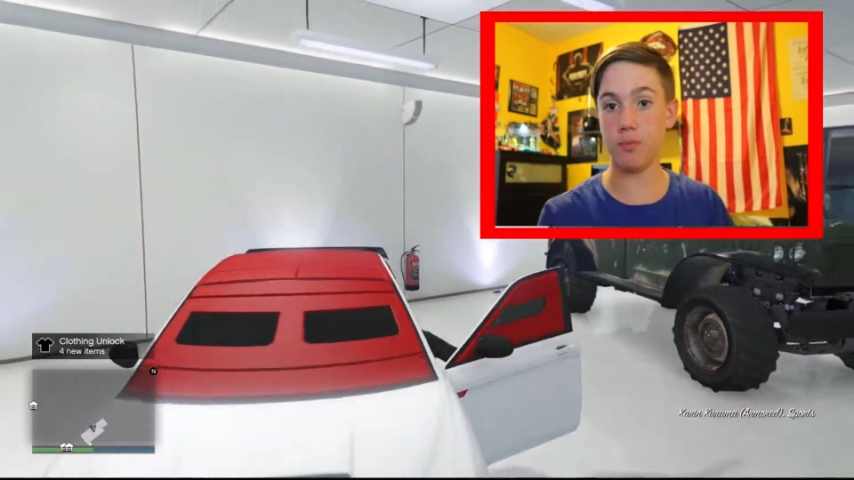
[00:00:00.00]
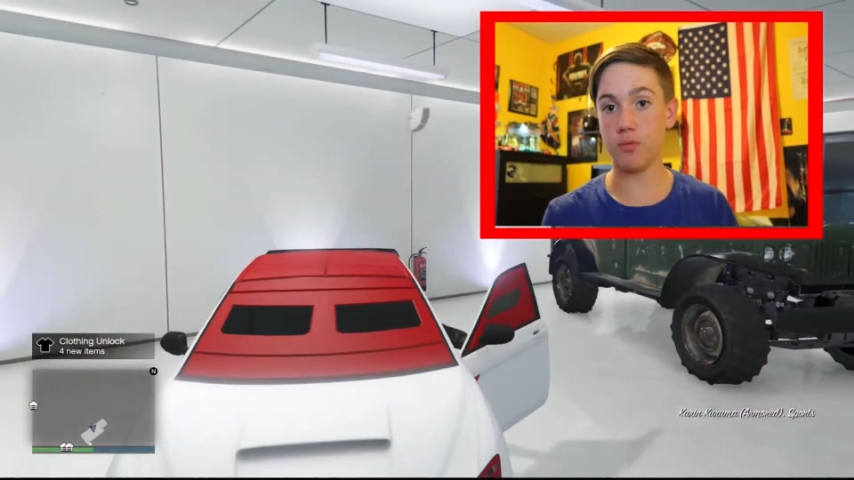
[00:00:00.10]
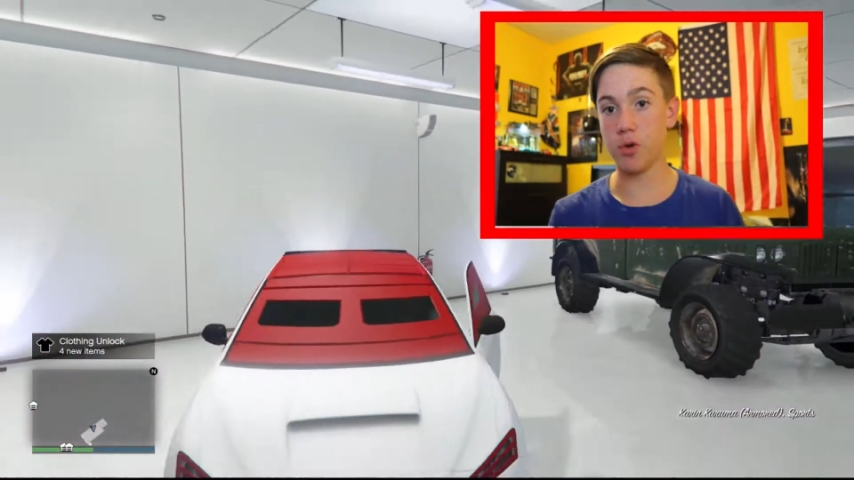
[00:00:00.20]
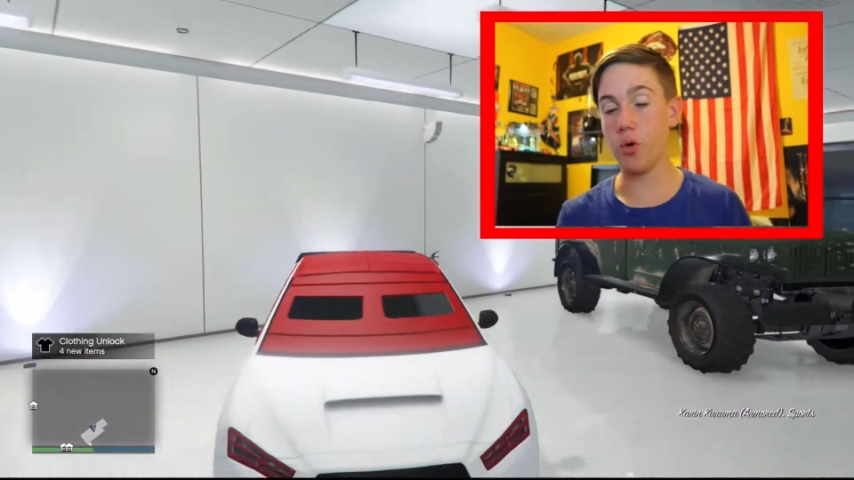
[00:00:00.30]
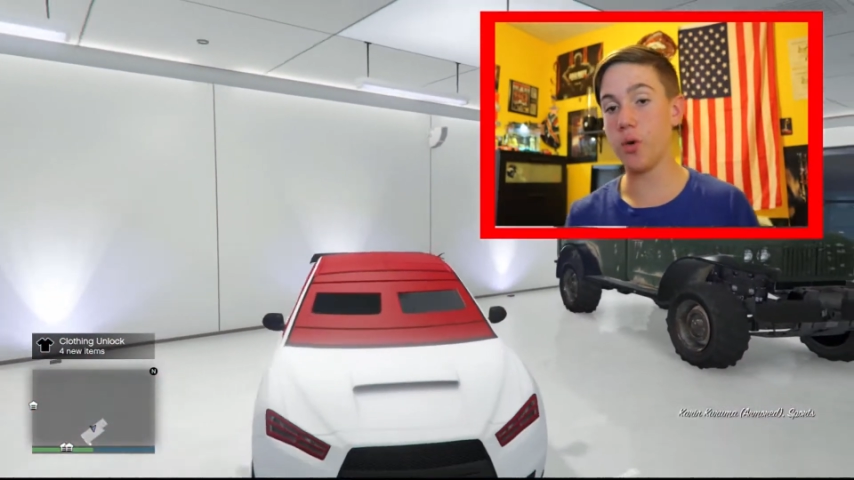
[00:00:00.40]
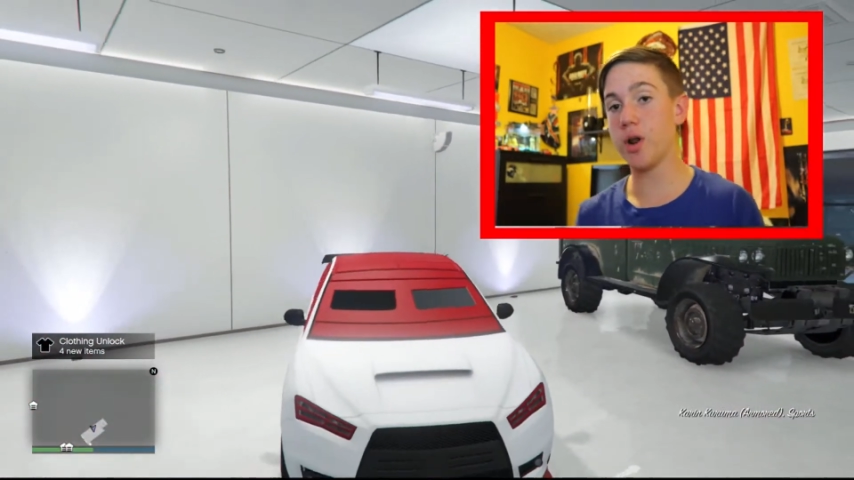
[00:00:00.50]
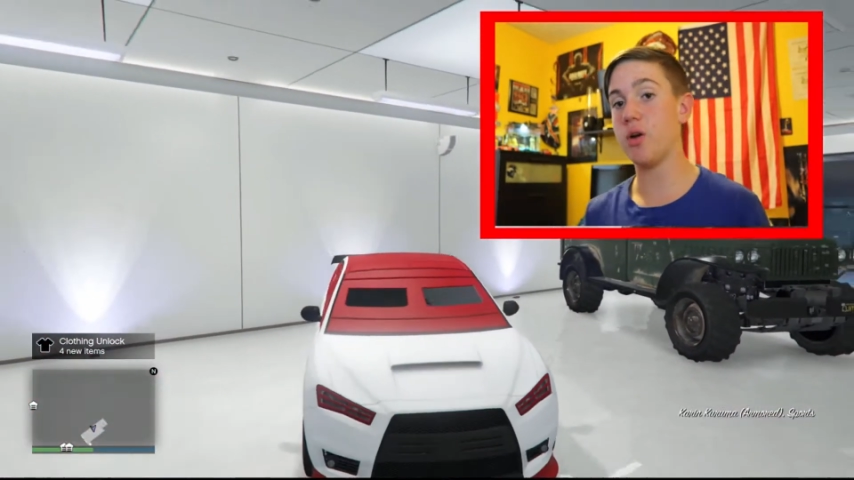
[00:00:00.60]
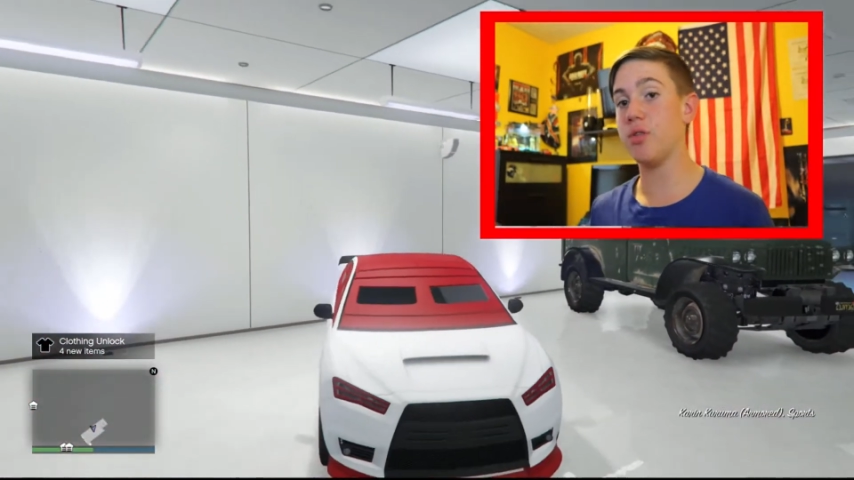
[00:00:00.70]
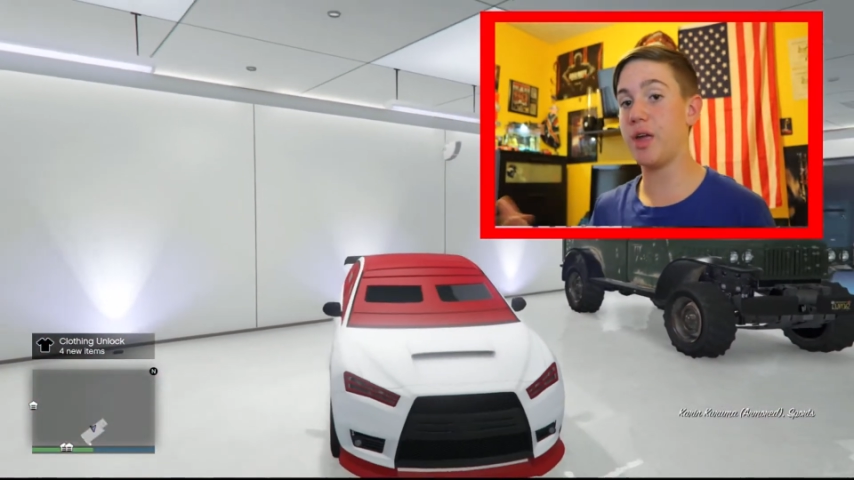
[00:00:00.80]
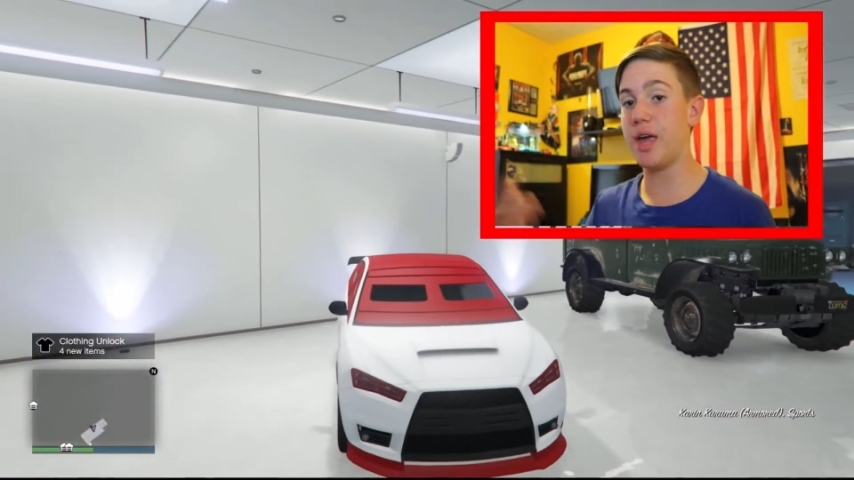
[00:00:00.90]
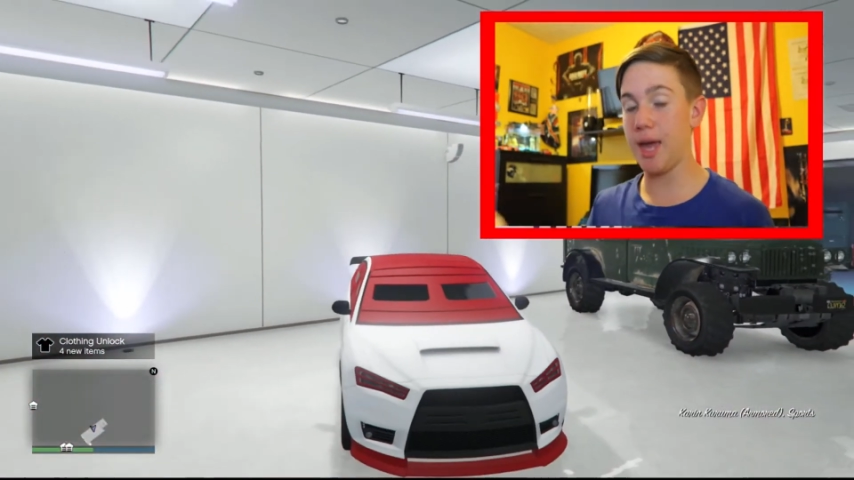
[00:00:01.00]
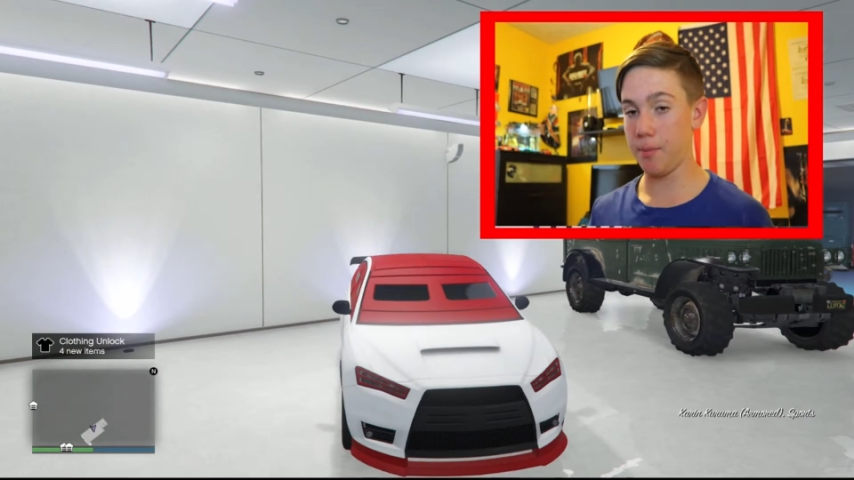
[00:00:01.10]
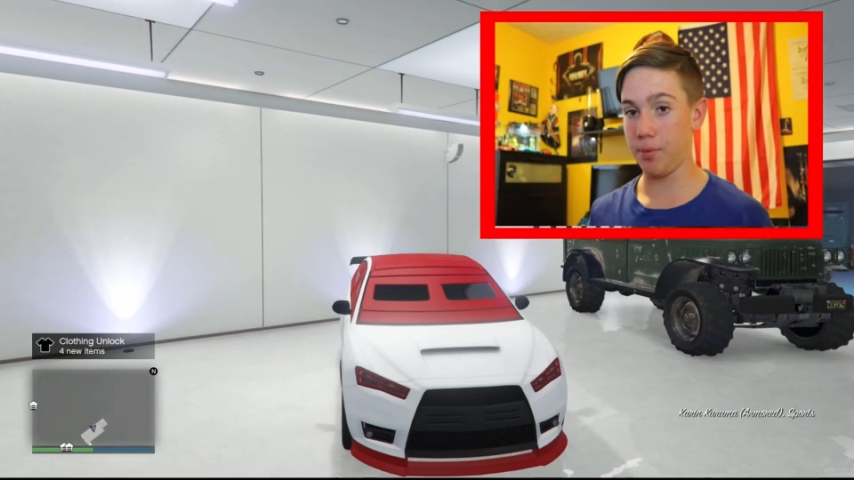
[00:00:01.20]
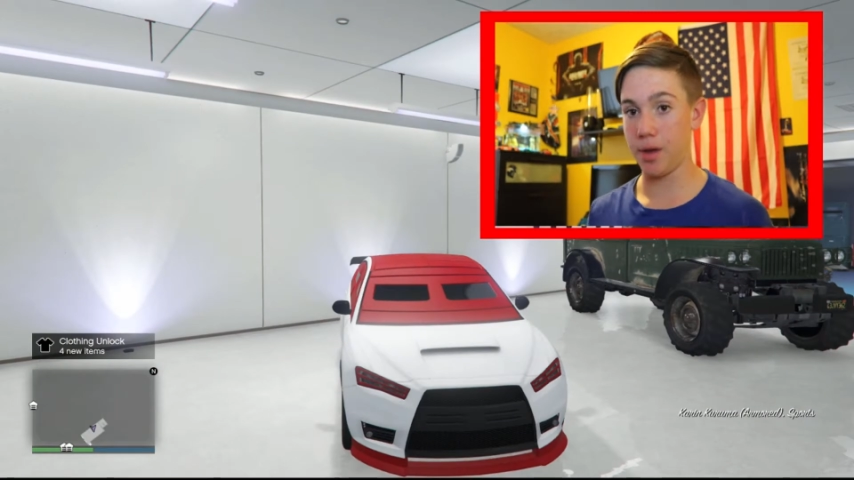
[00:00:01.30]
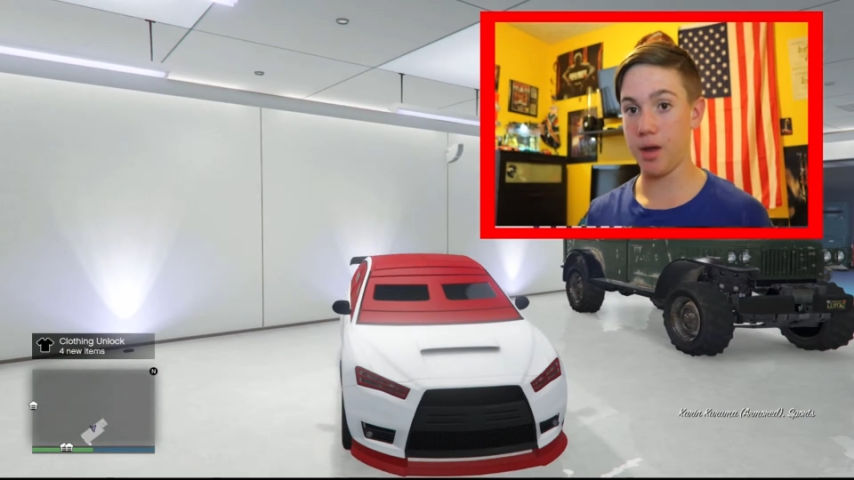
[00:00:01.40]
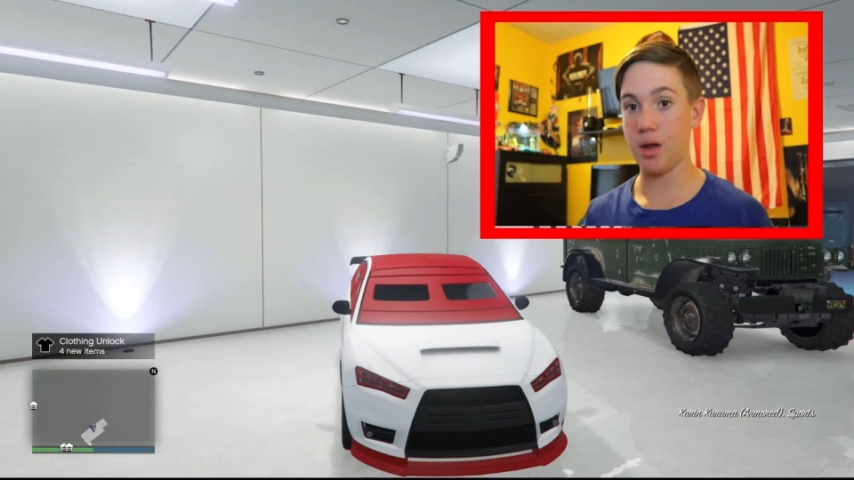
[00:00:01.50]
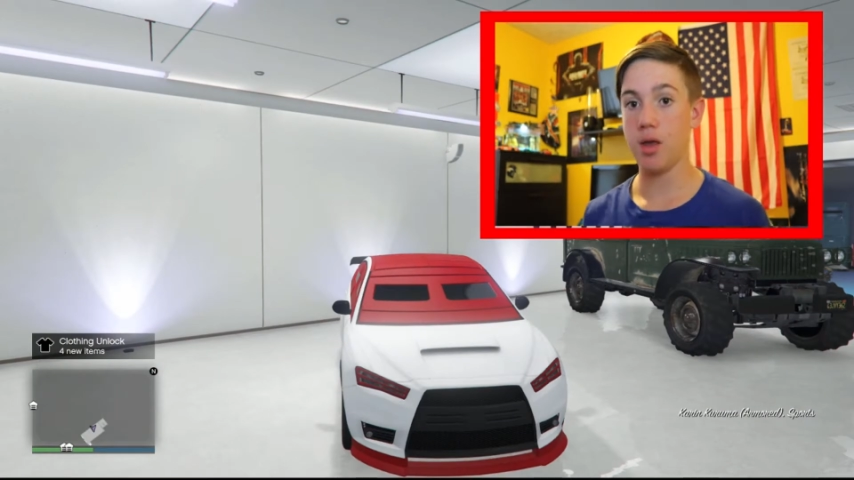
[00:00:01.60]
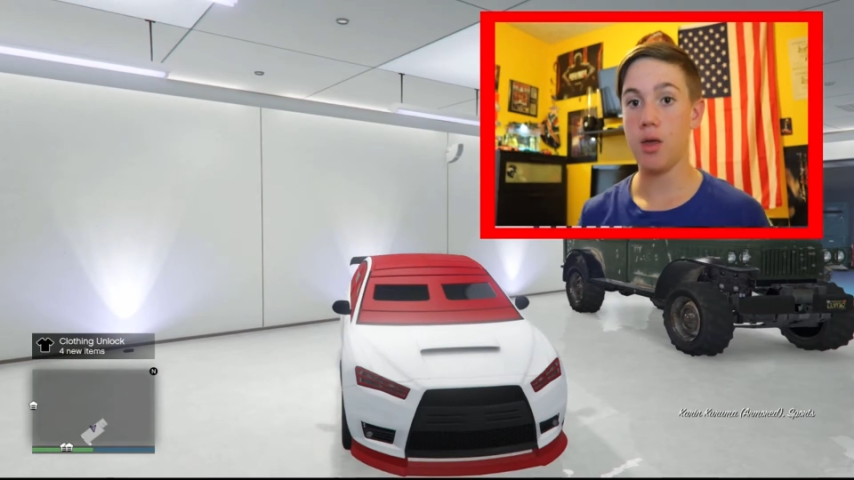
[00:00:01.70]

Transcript: recording on the gameplay.